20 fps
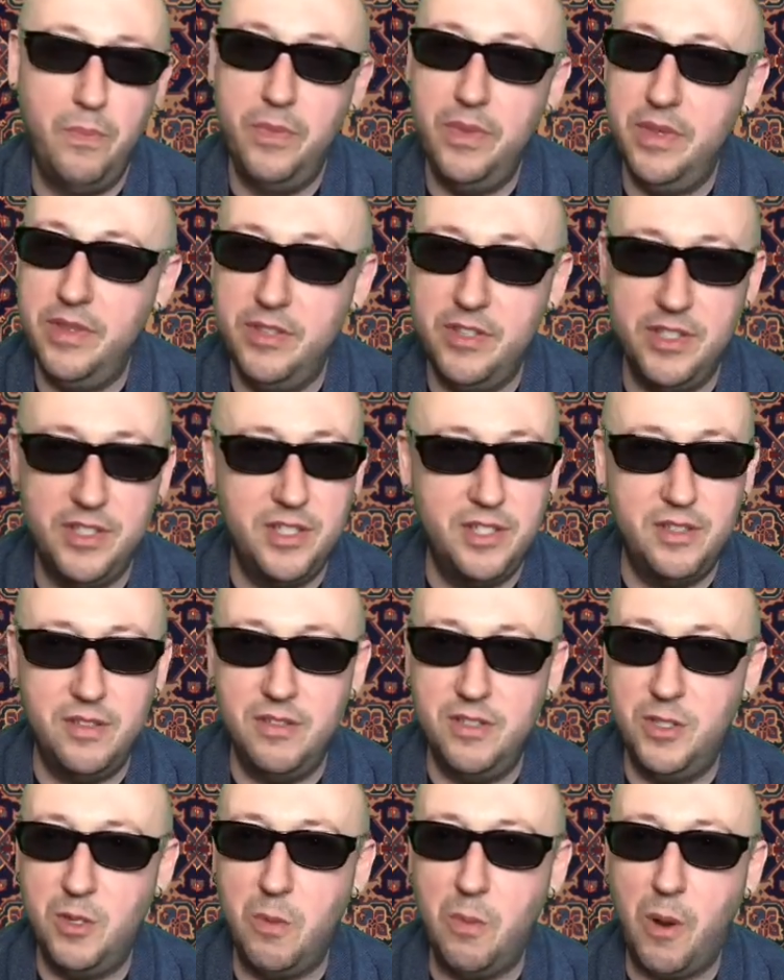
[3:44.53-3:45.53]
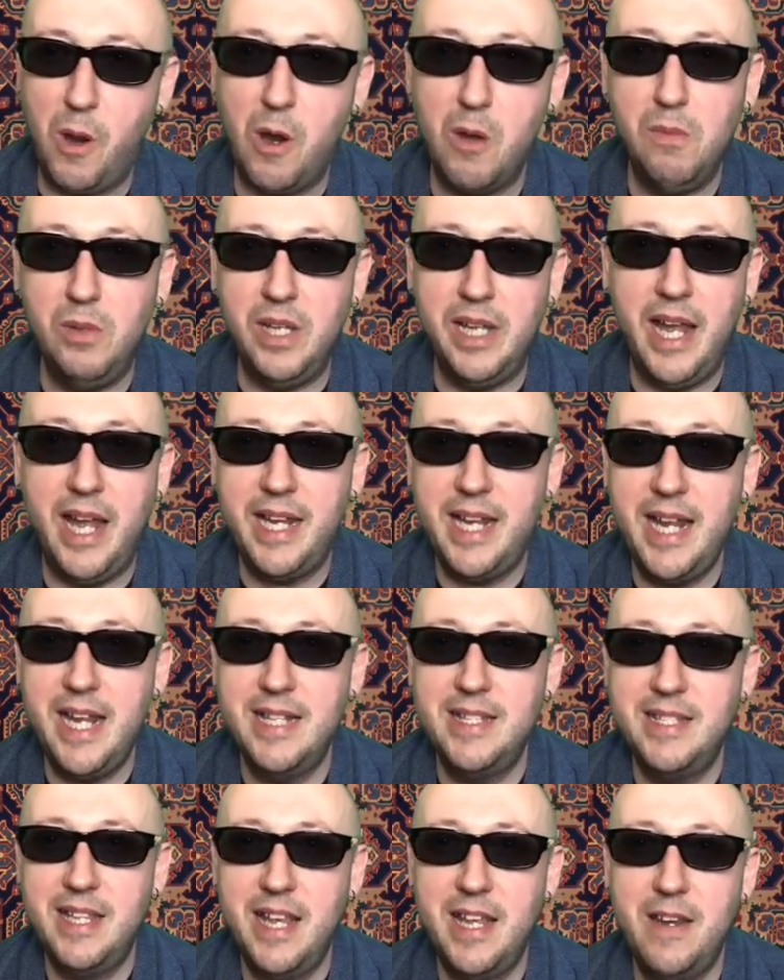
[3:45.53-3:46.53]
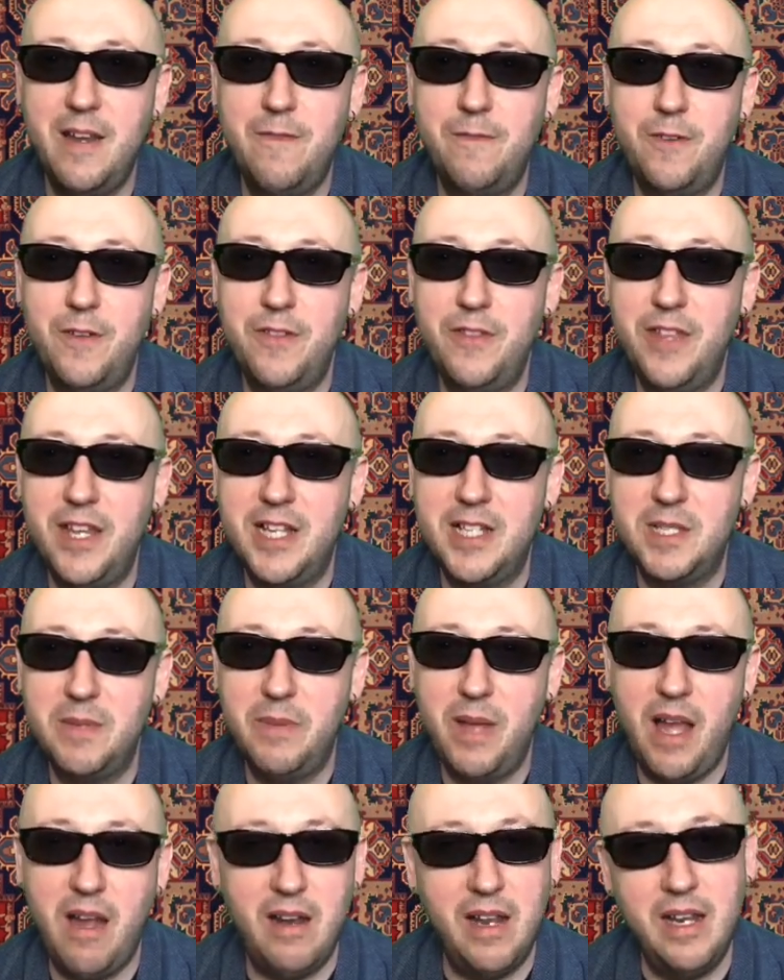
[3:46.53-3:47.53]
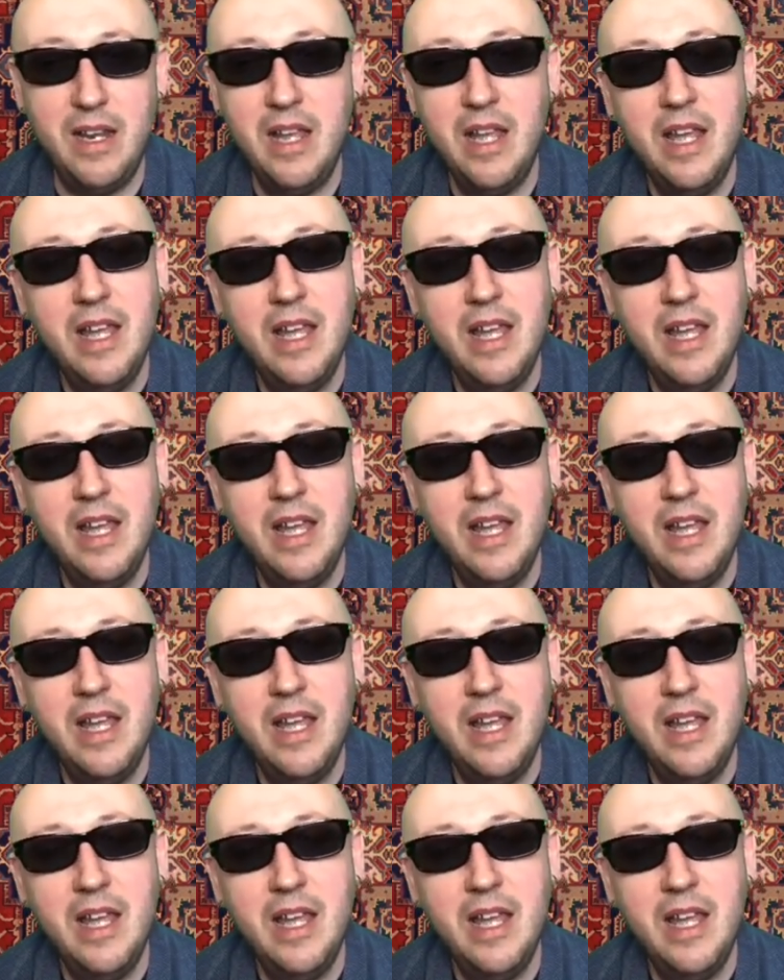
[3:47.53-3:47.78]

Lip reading: superbly. I can't say enough good things about it.